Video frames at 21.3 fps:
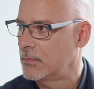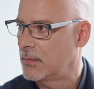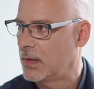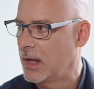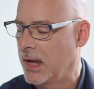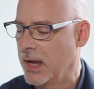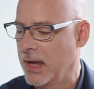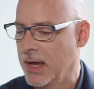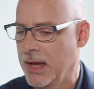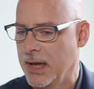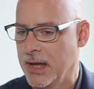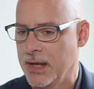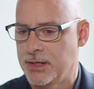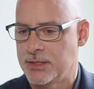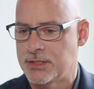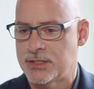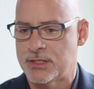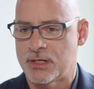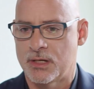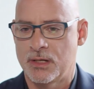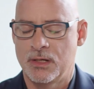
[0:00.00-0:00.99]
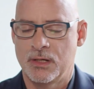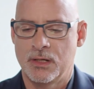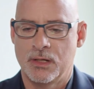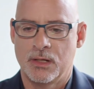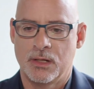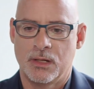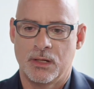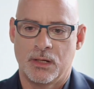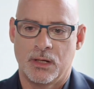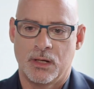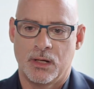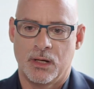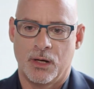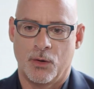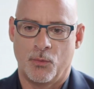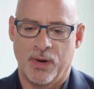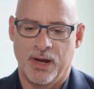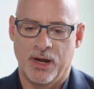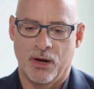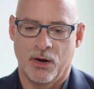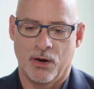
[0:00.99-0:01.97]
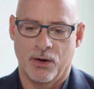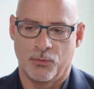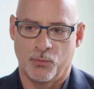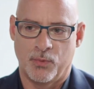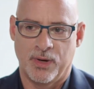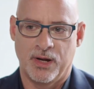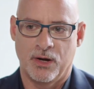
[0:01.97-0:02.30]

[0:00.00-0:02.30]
And we are